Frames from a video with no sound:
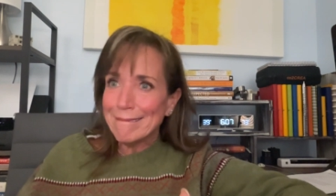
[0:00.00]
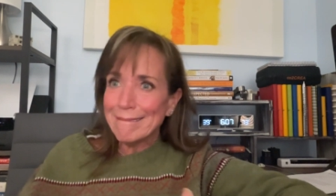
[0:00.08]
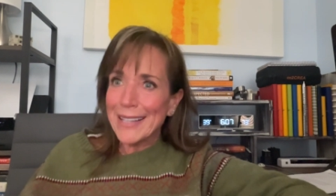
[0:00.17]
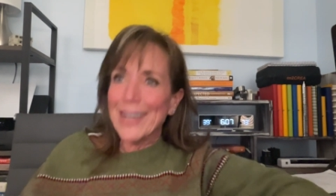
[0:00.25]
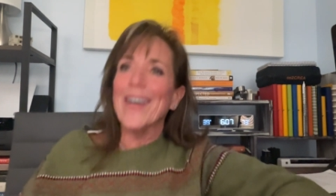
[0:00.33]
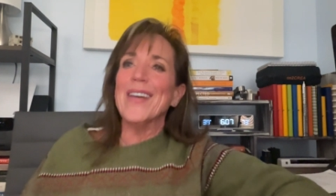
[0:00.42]

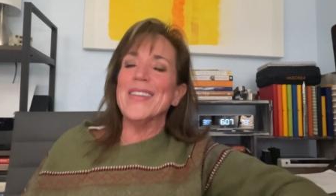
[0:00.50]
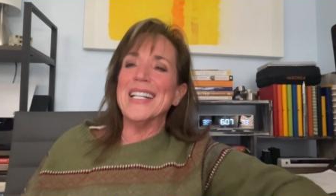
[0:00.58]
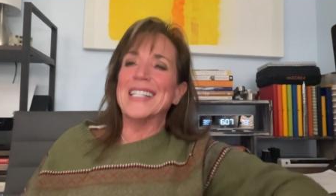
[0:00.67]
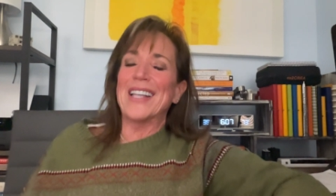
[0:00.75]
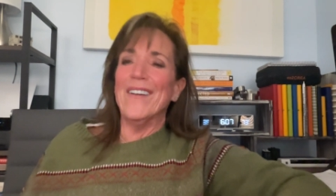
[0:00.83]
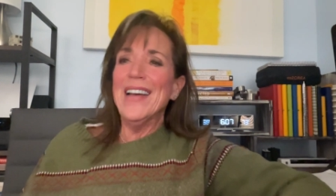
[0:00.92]
You know what I mean?
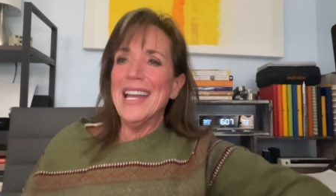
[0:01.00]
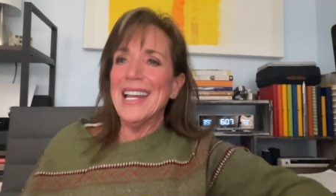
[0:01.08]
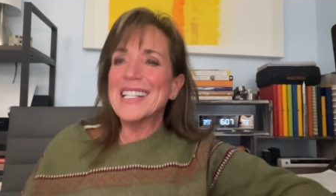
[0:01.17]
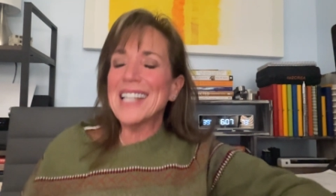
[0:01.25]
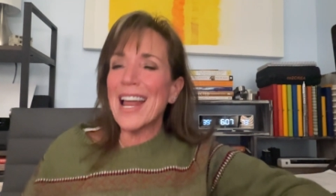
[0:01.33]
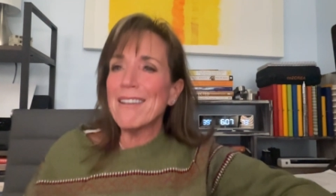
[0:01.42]
So
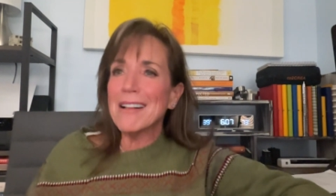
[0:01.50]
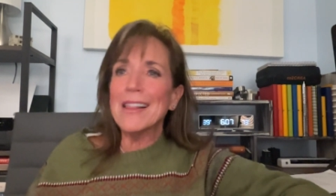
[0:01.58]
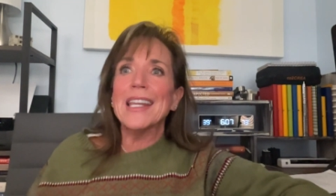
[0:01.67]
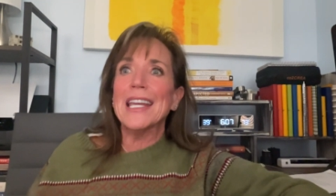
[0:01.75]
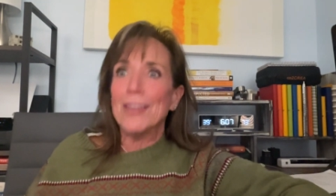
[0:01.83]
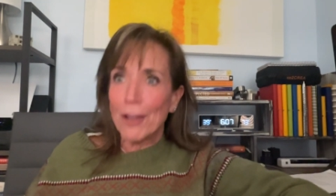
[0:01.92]
instead of
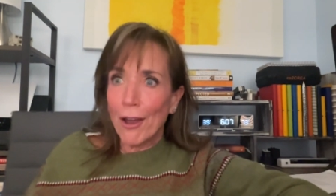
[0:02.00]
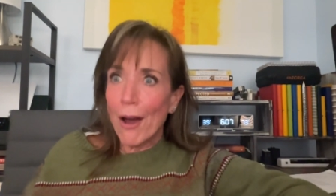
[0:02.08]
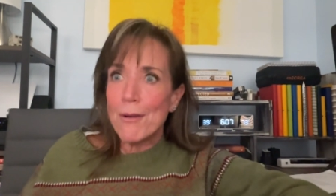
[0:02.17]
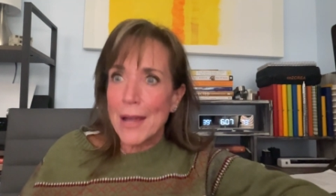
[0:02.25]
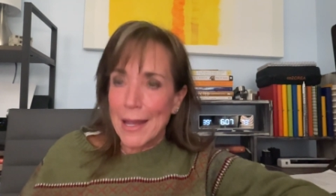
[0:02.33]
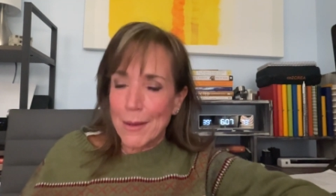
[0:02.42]
clicking the
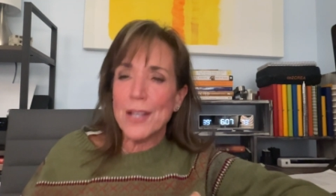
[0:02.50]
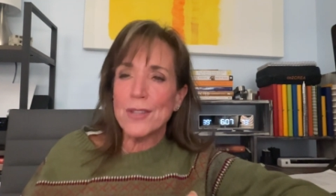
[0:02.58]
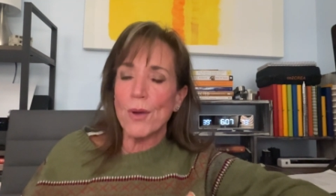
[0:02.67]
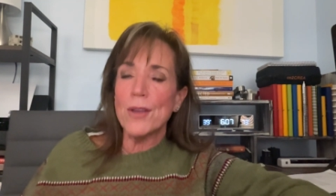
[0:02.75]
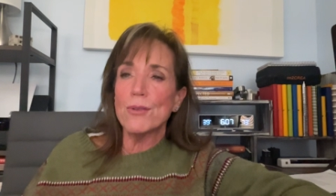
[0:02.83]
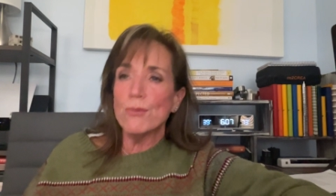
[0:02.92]
going, because
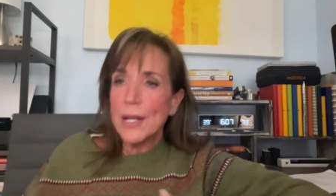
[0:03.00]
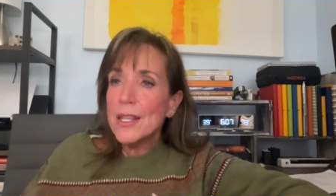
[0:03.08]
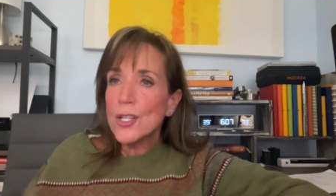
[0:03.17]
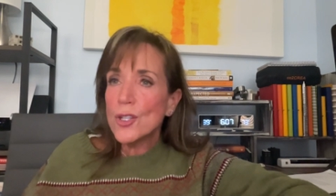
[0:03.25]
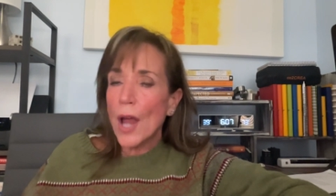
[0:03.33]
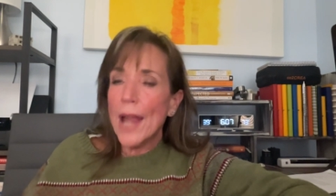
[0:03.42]
what you're
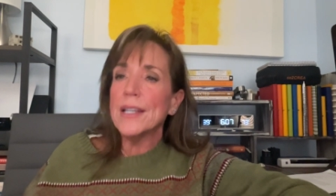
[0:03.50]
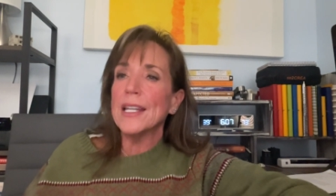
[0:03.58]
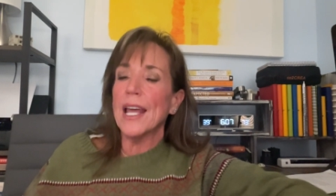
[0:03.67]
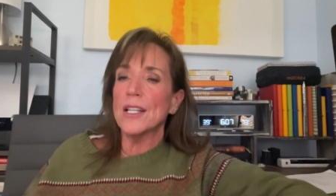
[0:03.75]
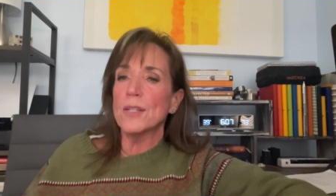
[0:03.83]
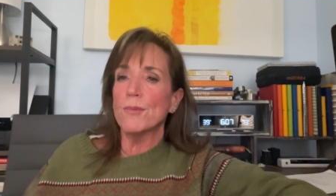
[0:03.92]
really trying to
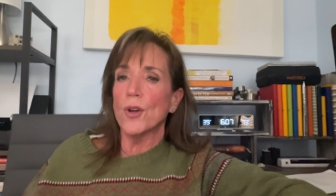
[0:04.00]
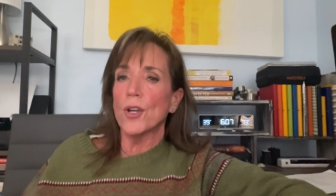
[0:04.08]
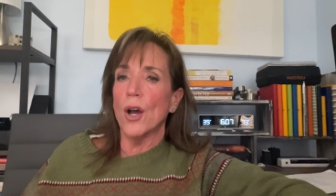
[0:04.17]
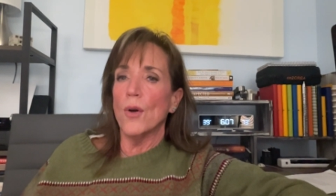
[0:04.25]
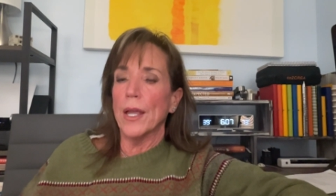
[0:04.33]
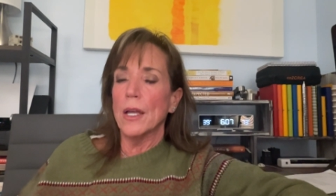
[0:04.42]
get is more
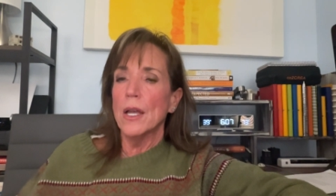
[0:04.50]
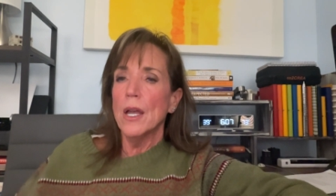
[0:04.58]
going.